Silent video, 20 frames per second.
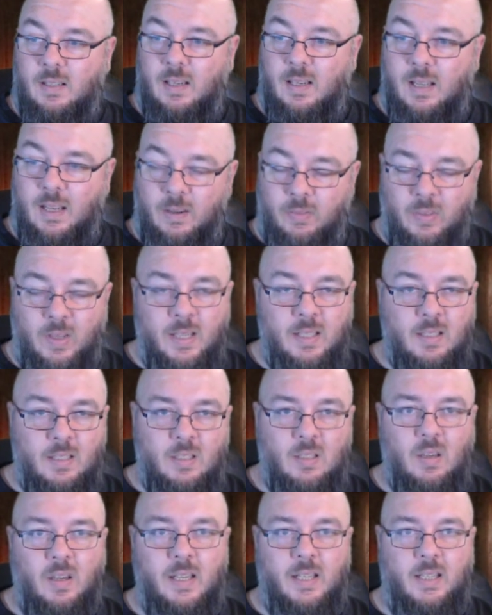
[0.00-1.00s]
if they
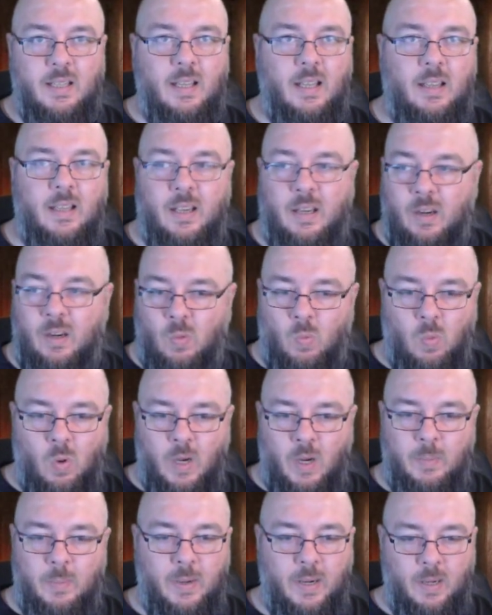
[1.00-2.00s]
decided that they're going to
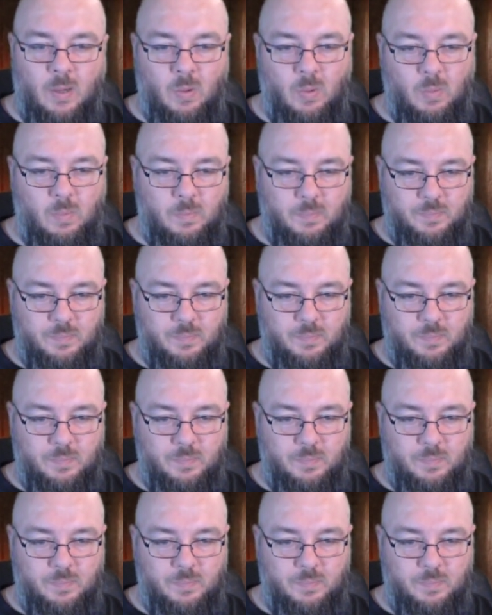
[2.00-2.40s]
wipe out